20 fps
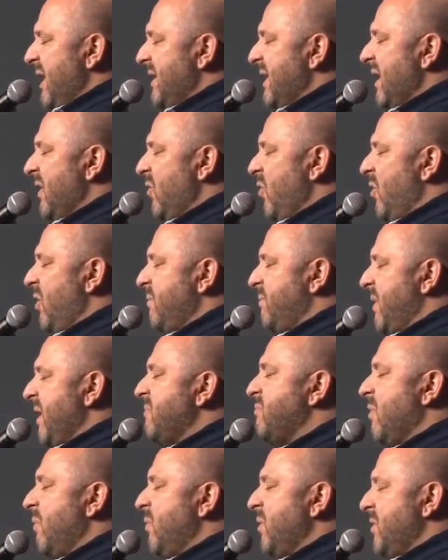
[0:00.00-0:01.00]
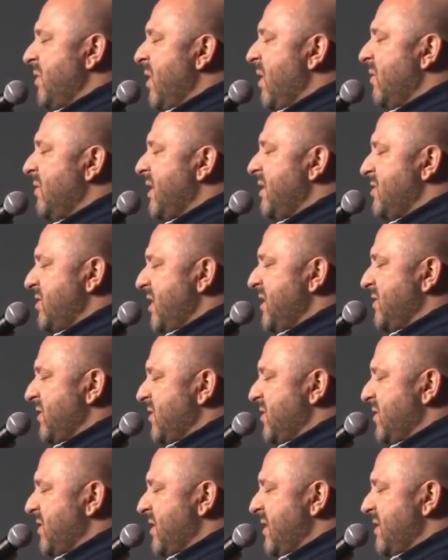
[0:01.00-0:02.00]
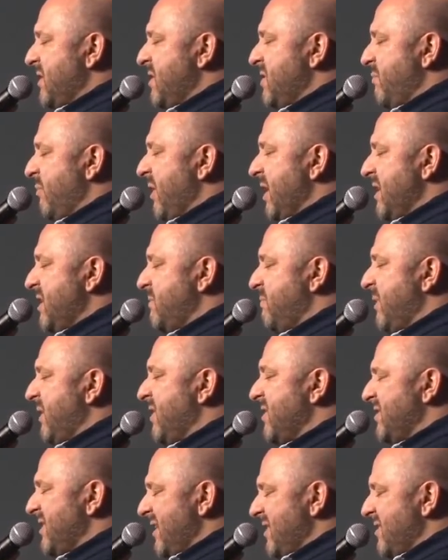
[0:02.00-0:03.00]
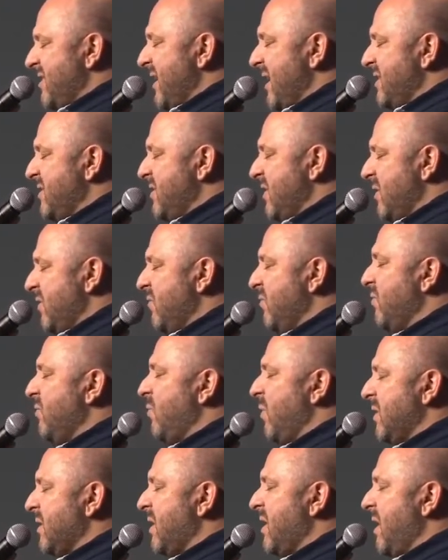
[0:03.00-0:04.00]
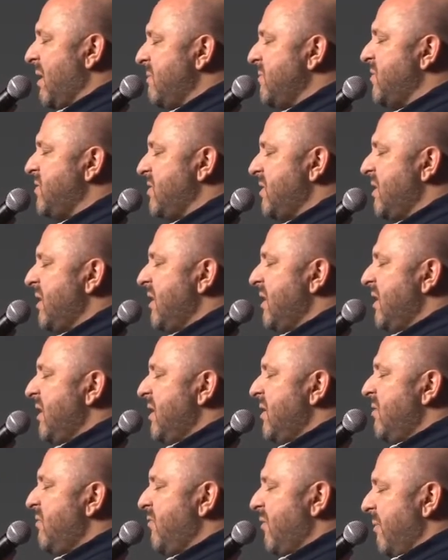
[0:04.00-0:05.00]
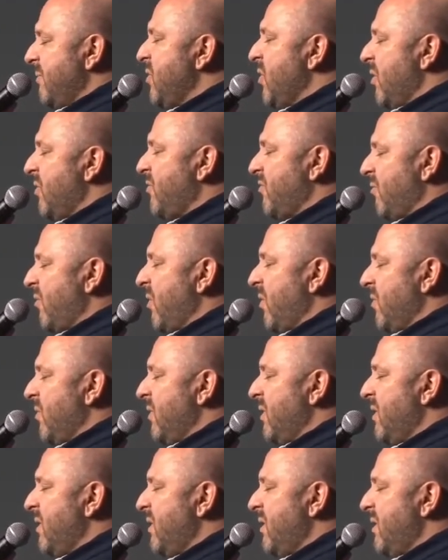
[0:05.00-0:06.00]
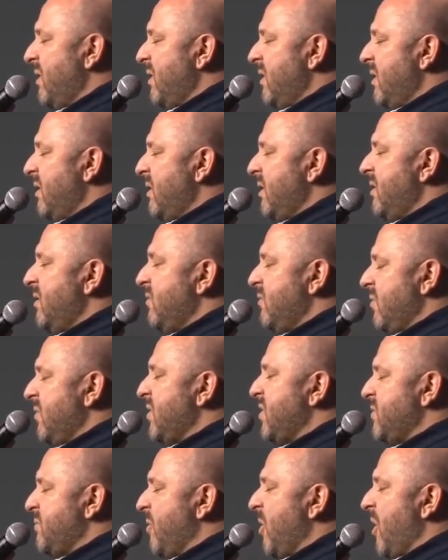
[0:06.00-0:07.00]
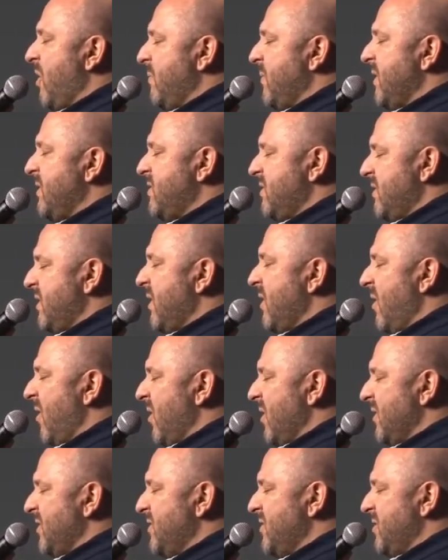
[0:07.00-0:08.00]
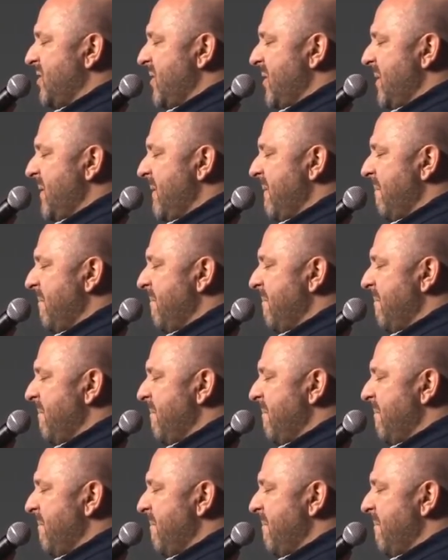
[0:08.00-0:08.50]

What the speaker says: and that, Lord, people would know that Jesus is in this place because they sense it through what comes from your throne, through this pulpit, to their hearts.